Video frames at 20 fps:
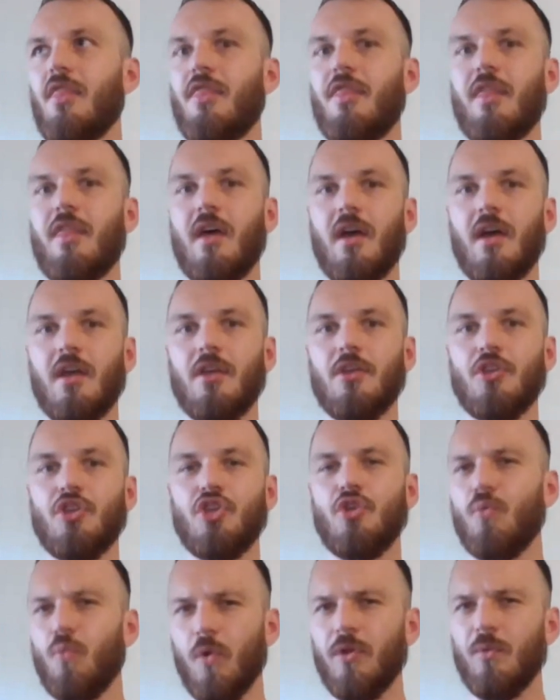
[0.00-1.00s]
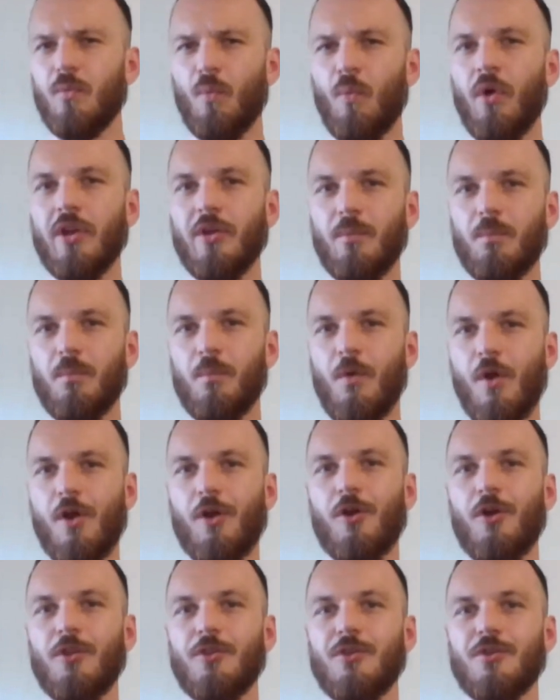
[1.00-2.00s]
that you wouldn't want to
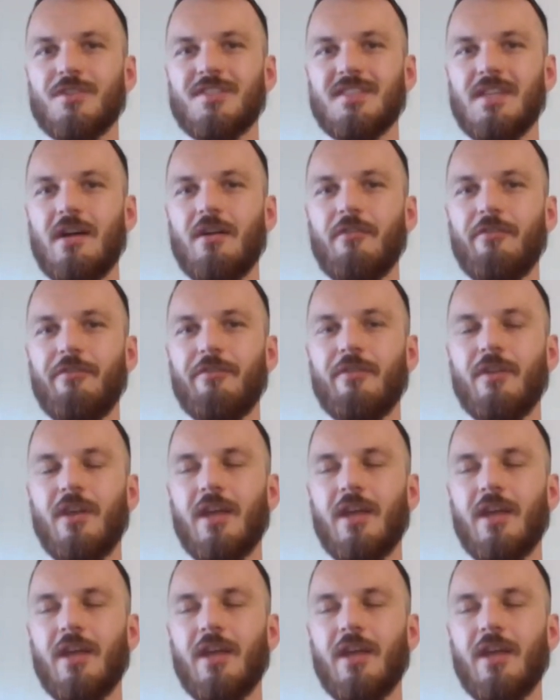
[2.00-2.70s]
work on yourself.